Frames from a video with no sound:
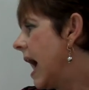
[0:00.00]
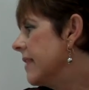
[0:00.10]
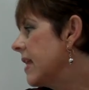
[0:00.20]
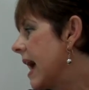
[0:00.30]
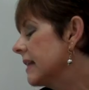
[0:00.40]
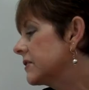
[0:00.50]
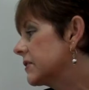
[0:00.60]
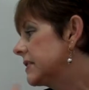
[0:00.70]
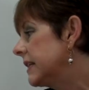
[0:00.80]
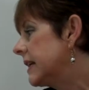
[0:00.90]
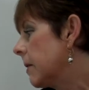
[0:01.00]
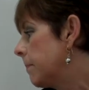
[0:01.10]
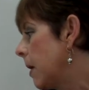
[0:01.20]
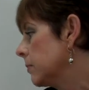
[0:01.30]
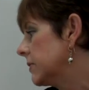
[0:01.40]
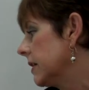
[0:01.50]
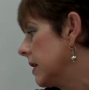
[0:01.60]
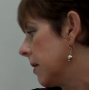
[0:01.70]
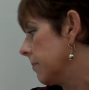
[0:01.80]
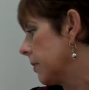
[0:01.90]
And that's
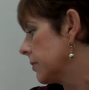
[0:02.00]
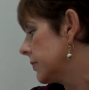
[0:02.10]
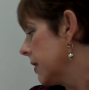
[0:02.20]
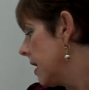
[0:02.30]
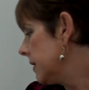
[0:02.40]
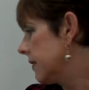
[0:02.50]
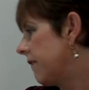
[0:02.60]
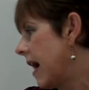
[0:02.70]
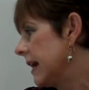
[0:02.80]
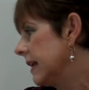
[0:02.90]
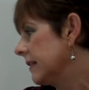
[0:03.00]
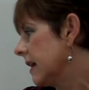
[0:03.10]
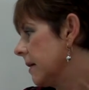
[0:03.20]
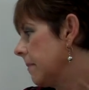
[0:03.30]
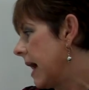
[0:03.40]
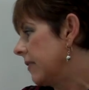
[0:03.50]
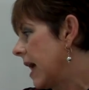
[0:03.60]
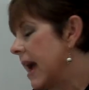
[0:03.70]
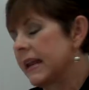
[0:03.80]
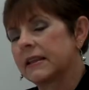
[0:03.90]
decomposing numbers, dividing them,
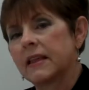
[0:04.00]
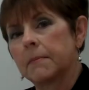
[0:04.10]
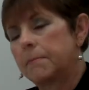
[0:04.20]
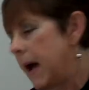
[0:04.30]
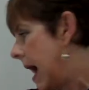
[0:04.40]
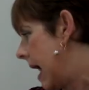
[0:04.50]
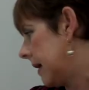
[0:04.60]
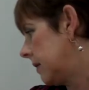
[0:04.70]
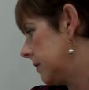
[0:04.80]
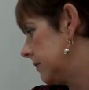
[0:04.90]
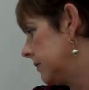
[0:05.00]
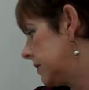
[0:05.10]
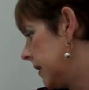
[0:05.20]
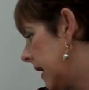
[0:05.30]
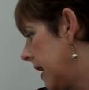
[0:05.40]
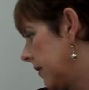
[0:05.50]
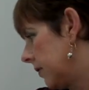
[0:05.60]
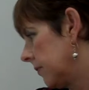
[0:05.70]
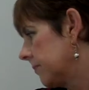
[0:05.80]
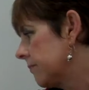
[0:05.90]
and adding them back
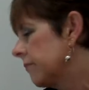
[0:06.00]
together.